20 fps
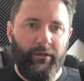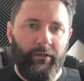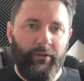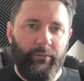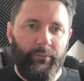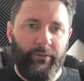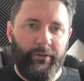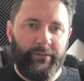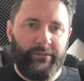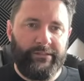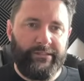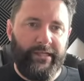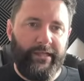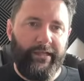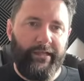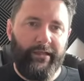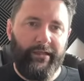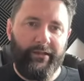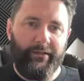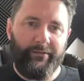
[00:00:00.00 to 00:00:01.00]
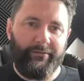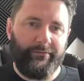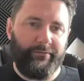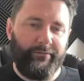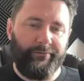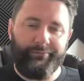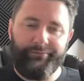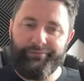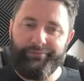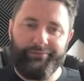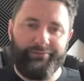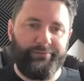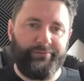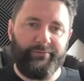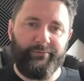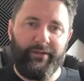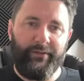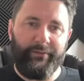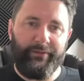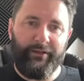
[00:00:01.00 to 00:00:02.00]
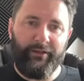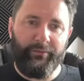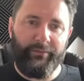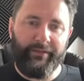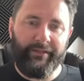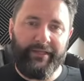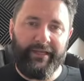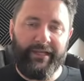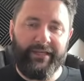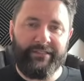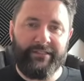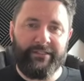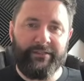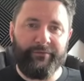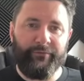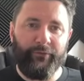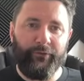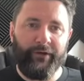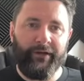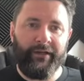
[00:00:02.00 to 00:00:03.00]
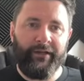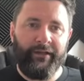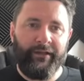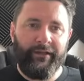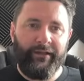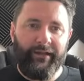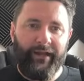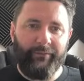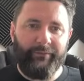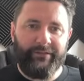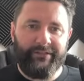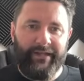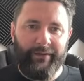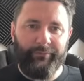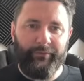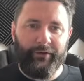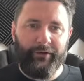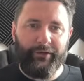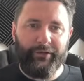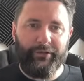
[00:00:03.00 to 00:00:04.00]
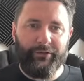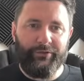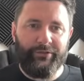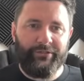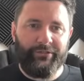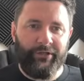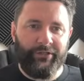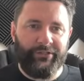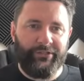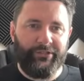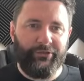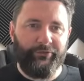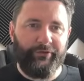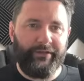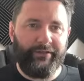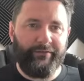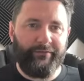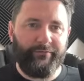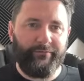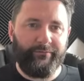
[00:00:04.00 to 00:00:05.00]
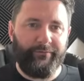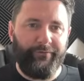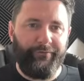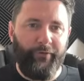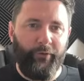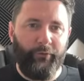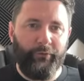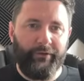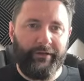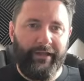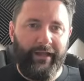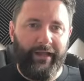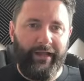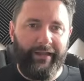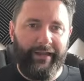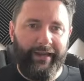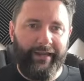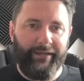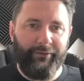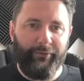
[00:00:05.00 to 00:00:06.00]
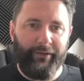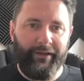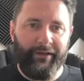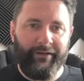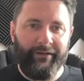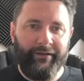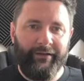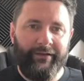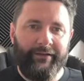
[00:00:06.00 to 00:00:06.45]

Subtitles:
But maybe there'll be cases for it. I'm not a huge touchscreen phone guy anyway.